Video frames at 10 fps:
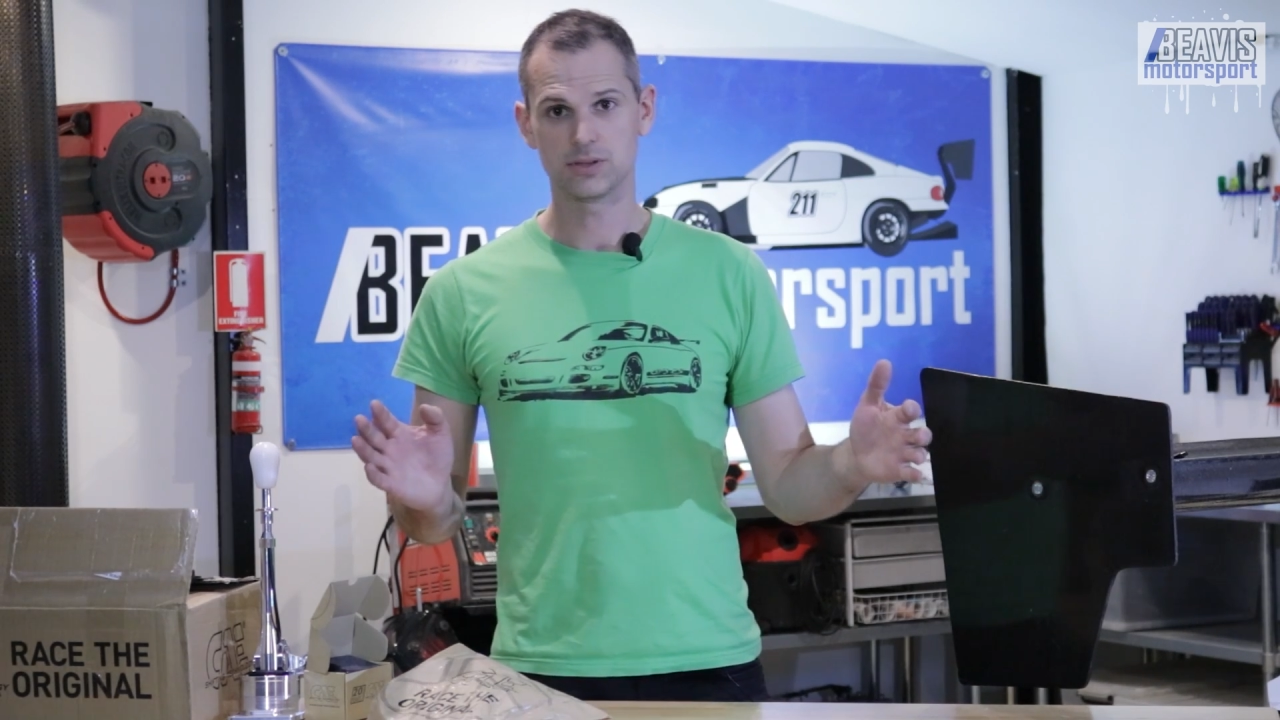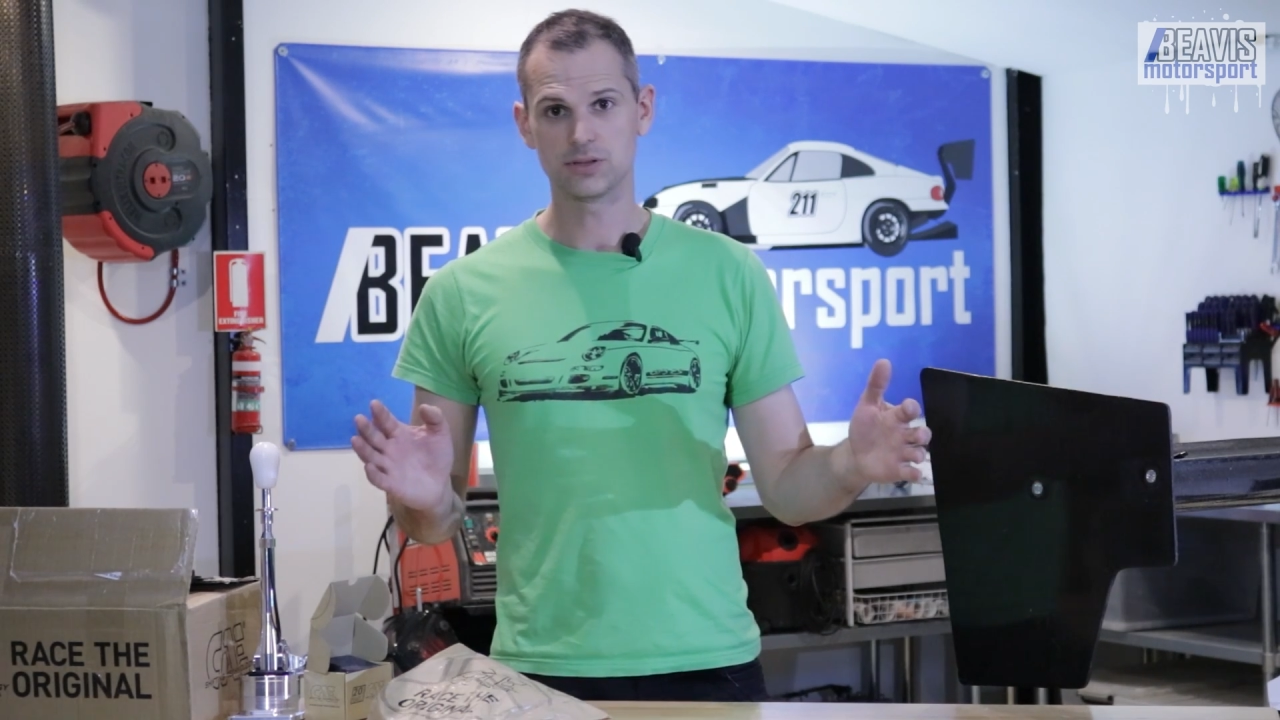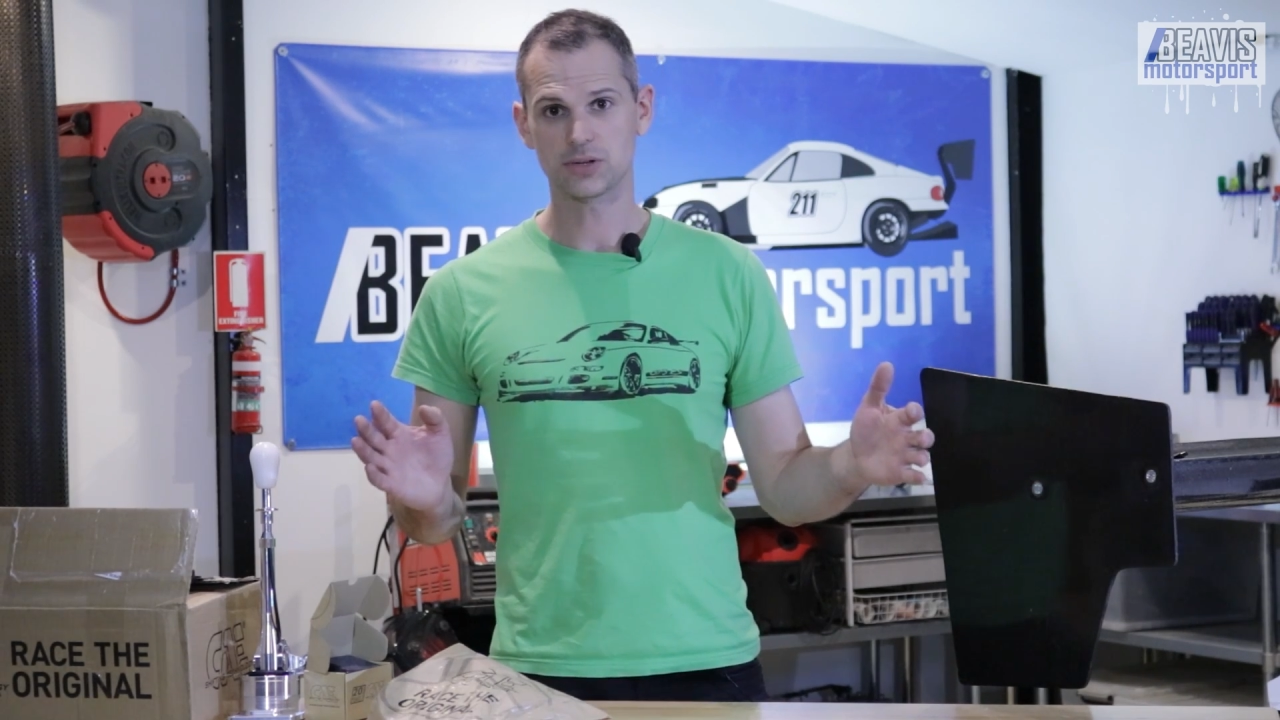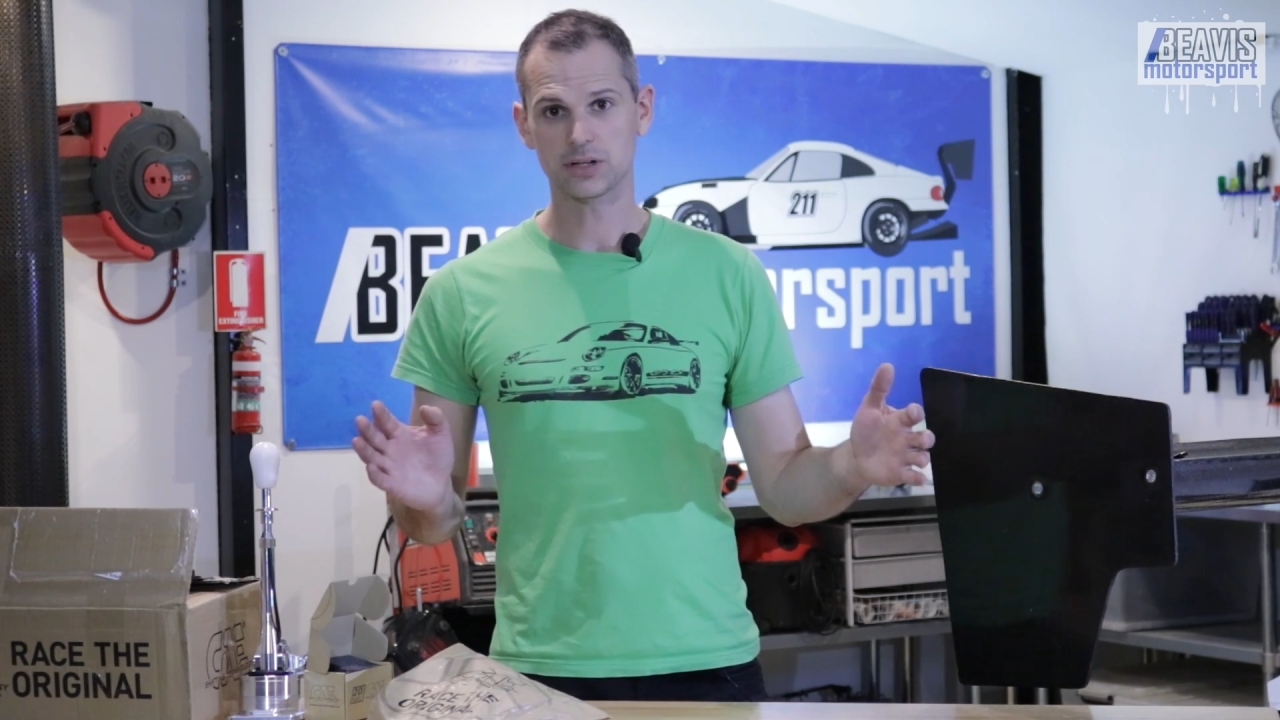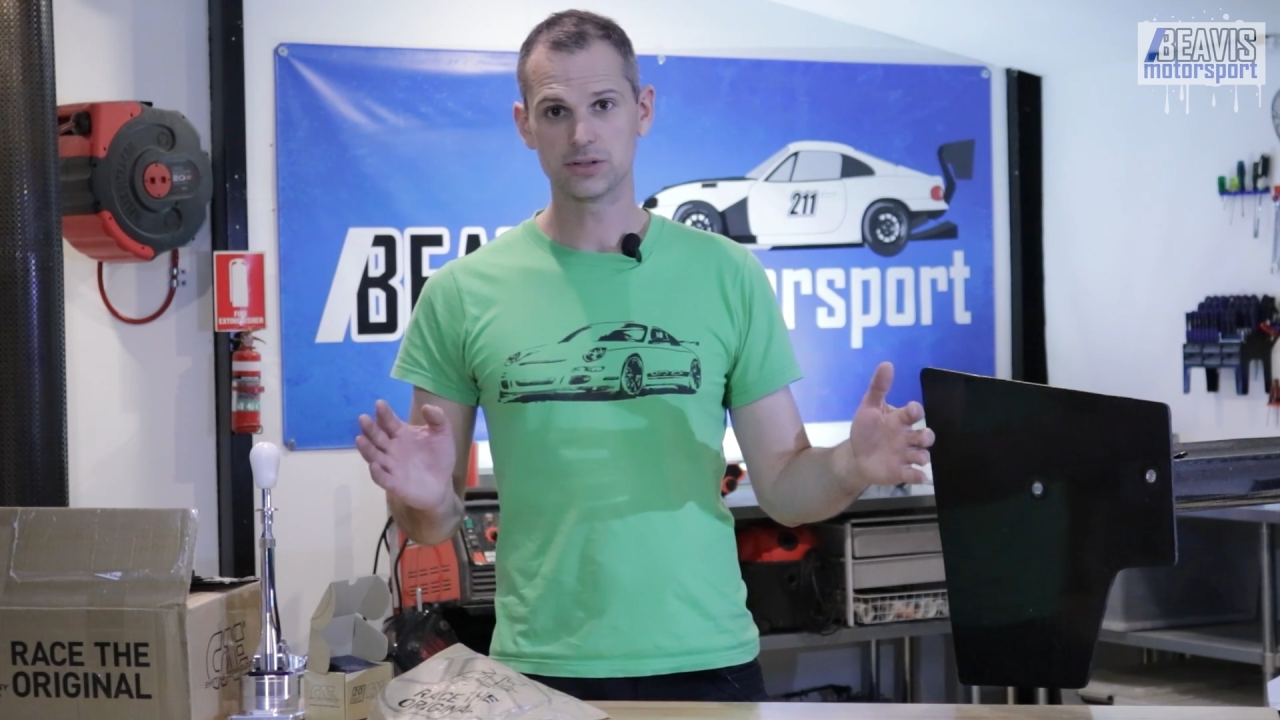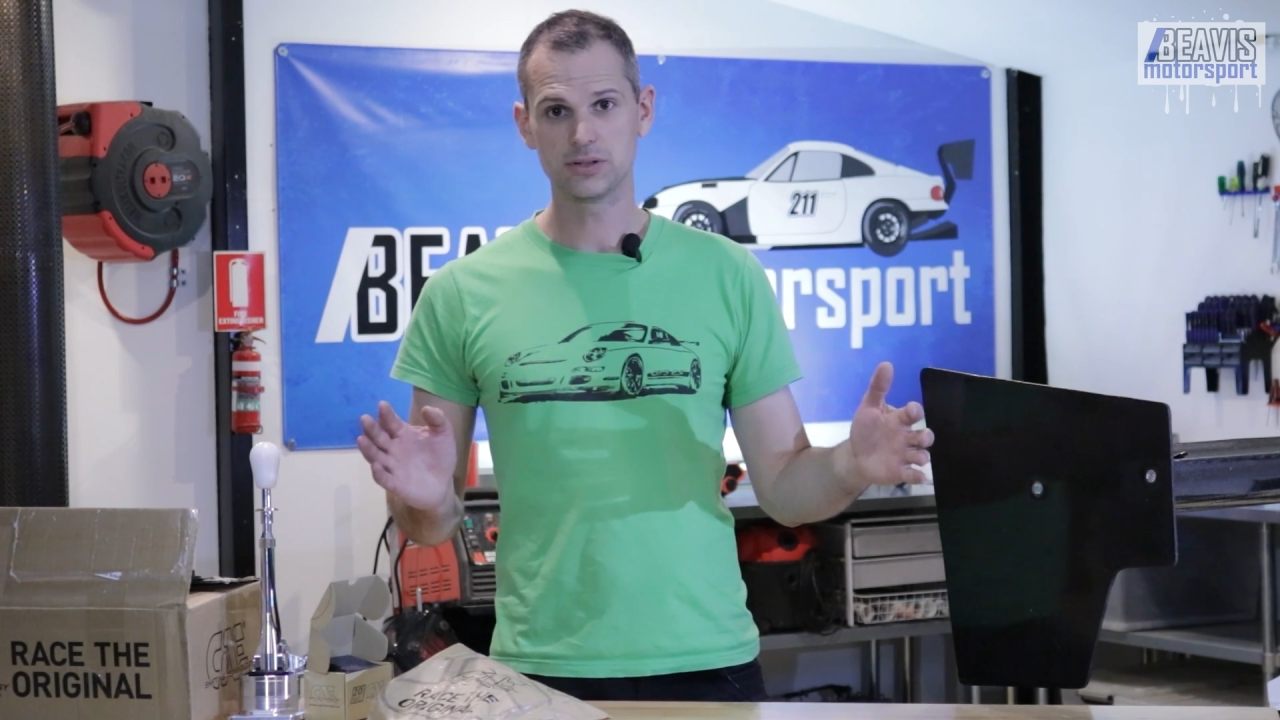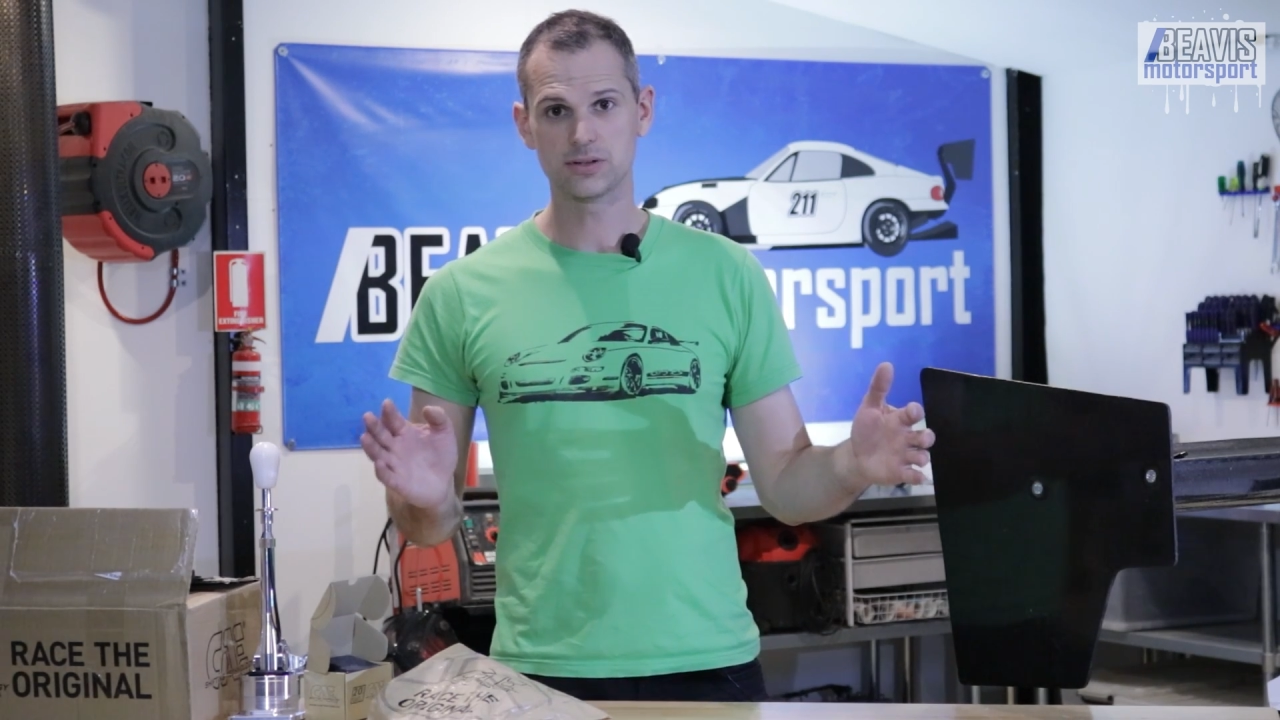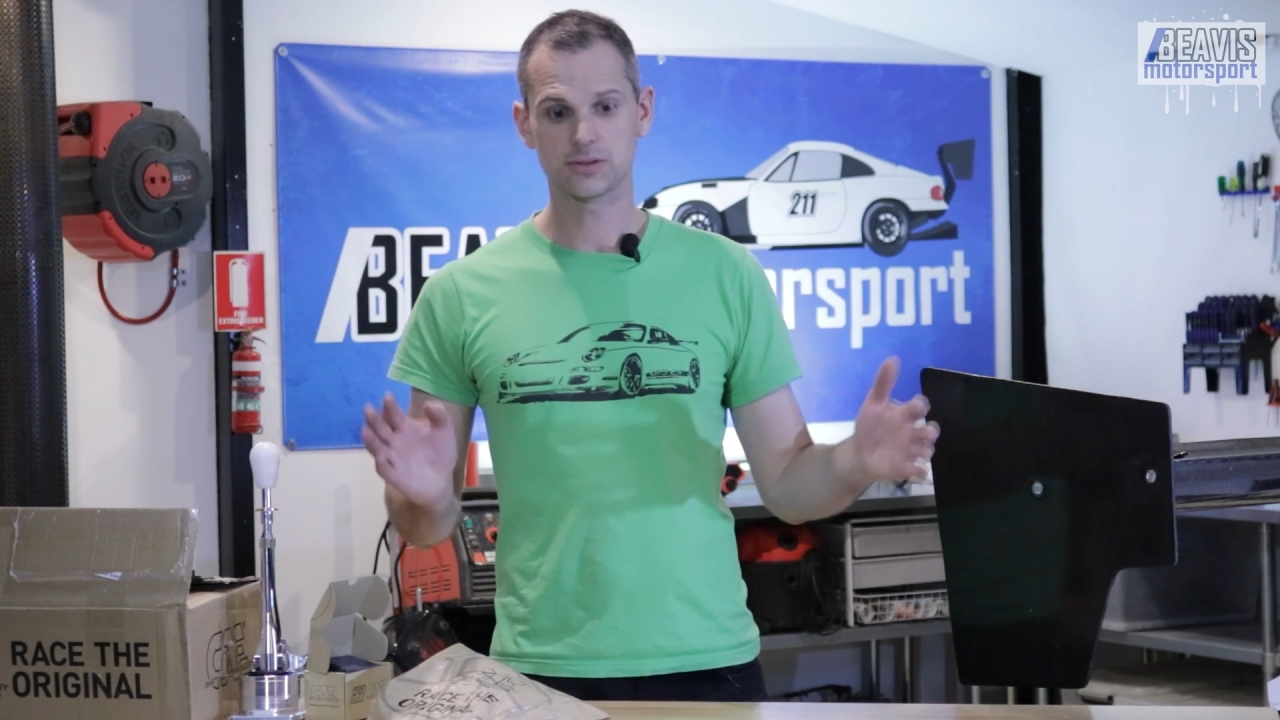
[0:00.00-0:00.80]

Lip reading: instructions,